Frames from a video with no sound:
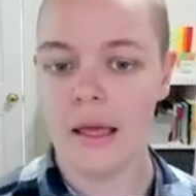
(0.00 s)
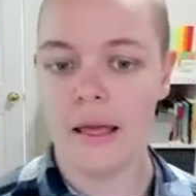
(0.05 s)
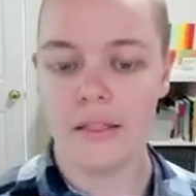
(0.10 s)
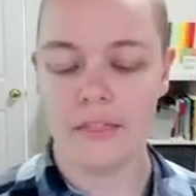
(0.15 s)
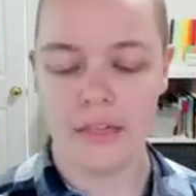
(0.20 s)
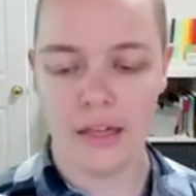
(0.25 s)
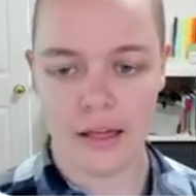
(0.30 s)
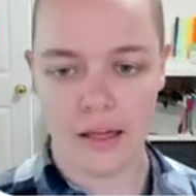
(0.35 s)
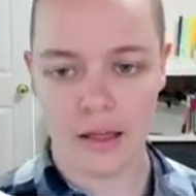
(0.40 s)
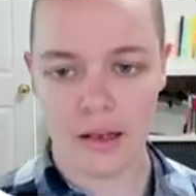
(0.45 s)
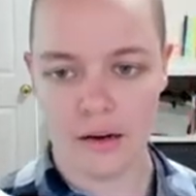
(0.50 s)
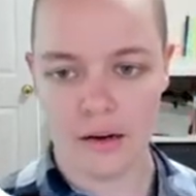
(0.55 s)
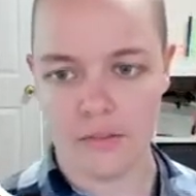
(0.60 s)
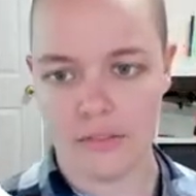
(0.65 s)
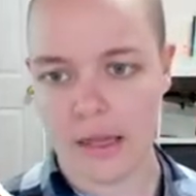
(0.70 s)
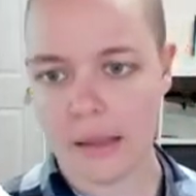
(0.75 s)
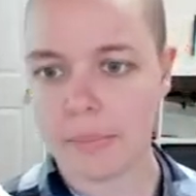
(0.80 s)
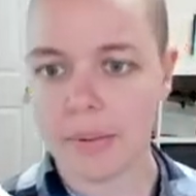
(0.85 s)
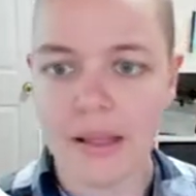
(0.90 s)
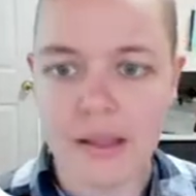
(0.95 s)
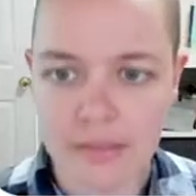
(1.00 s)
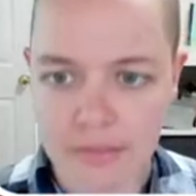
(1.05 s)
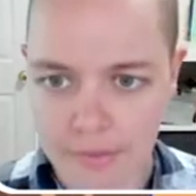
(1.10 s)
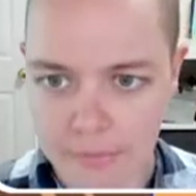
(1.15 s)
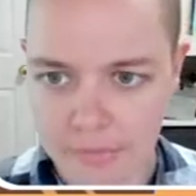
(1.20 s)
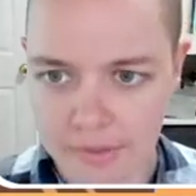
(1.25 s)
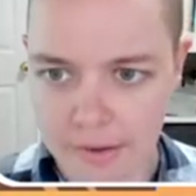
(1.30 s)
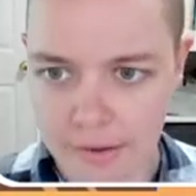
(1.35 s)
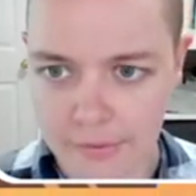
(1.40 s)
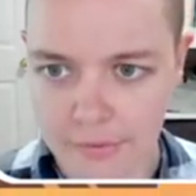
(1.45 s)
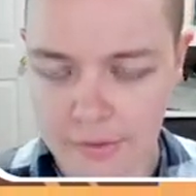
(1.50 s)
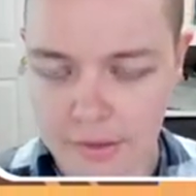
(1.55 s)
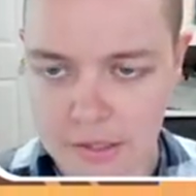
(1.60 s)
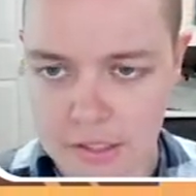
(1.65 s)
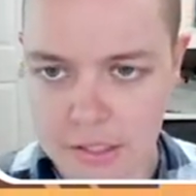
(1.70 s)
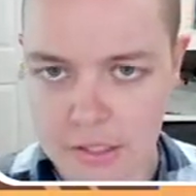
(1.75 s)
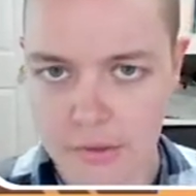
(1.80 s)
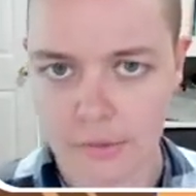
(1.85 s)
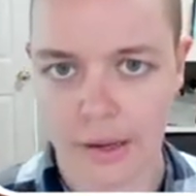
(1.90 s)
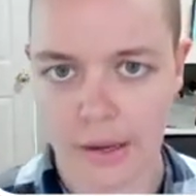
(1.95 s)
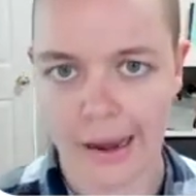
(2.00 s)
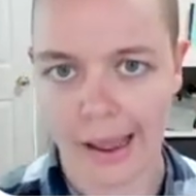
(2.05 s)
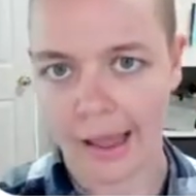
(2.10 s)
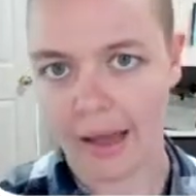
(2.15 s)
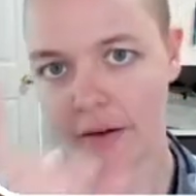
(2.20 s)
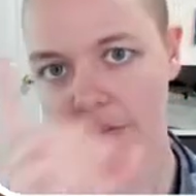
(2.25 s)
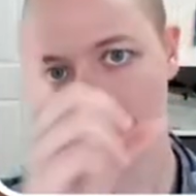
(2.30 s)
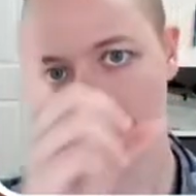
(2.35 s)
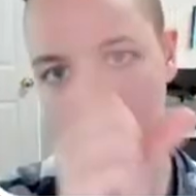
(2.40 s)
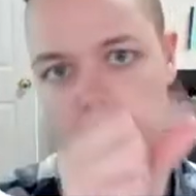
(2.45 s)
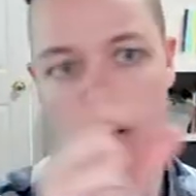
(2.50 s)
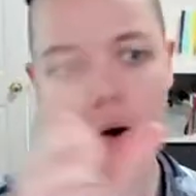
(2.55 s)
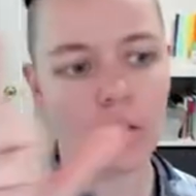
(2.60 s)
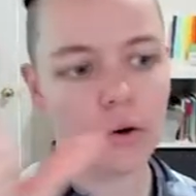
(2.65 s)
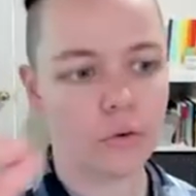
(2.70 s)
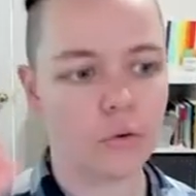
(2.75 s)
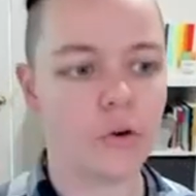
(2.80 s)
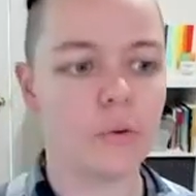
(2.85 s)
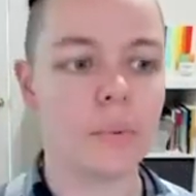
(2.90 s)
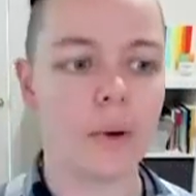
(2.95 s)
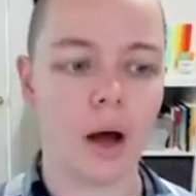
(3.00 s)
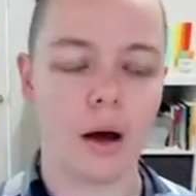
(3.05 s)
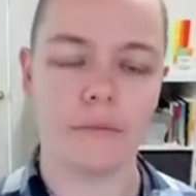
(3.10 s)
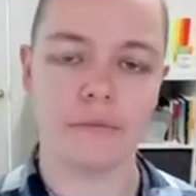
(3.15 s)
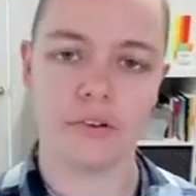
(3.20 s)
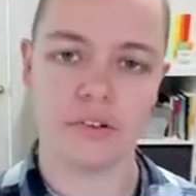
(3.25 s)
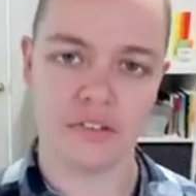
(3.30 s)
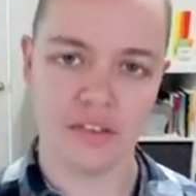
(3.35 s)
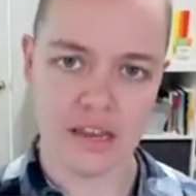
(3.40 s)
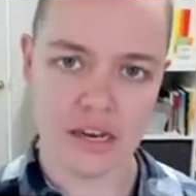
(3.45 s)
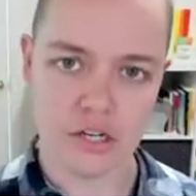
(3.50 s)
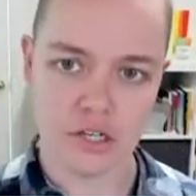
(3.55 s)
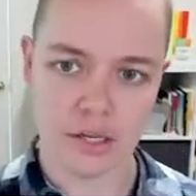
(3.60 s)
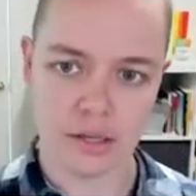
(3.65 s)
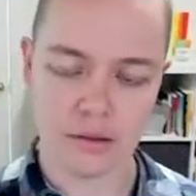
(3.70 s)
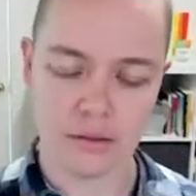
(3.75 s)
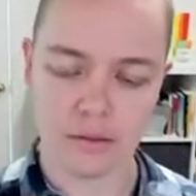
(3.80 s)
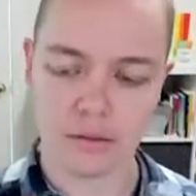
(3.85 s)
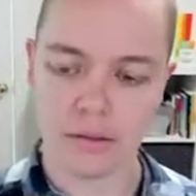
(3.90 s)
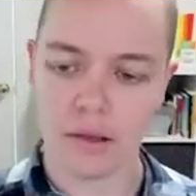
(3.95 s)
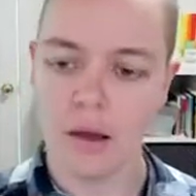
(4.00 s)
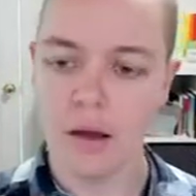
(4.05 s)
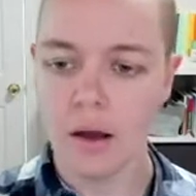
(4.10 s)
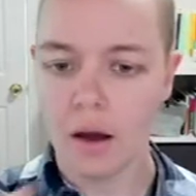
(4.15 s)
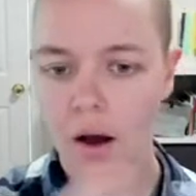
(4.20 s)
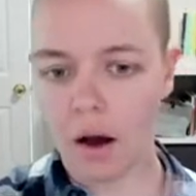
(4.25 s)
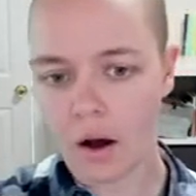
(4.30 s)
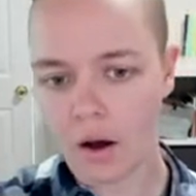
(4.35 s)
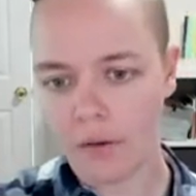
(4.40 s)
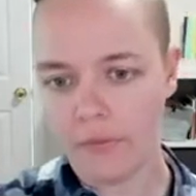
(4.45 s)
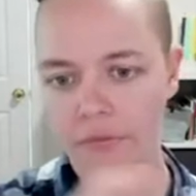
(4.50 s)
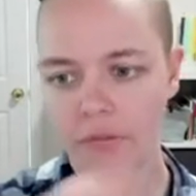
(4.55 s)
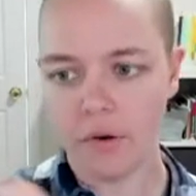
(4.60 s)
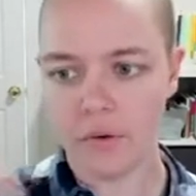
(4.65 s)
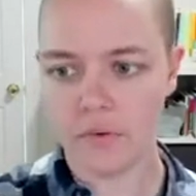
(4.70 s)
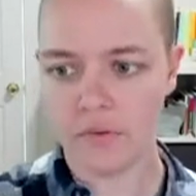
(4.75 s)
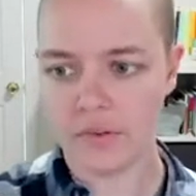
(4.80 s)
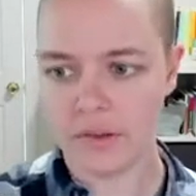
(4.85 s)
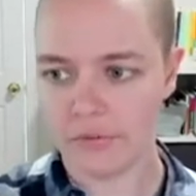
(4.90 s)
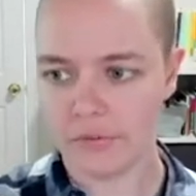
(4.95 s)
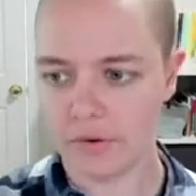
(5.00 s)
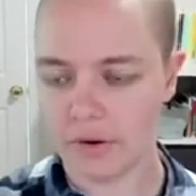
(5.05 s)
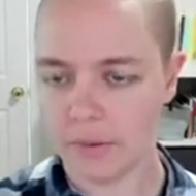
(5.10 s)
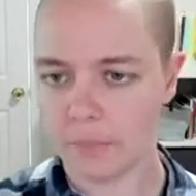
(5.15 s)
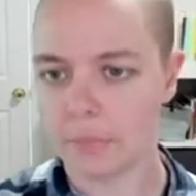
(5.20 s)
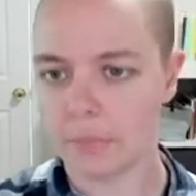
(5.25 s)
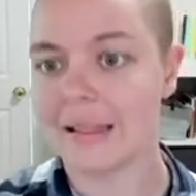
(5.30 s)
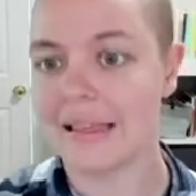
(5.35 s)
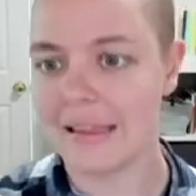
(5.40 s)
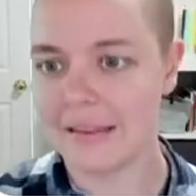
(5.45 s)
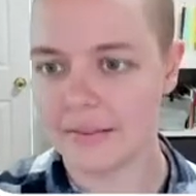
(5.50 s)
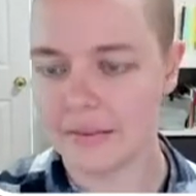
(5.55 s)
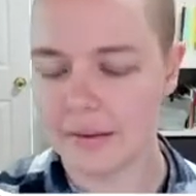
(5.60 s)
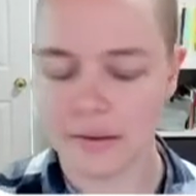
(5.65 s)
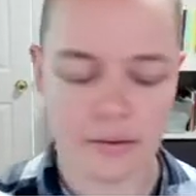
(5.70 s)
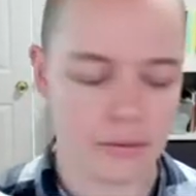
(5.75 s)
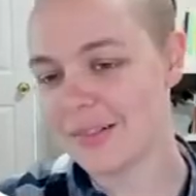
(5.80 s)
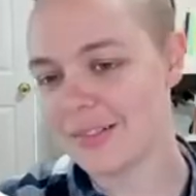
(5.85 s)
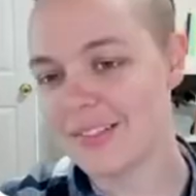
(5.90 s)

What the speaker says: that they place themselves into and have small group conversations on those different places.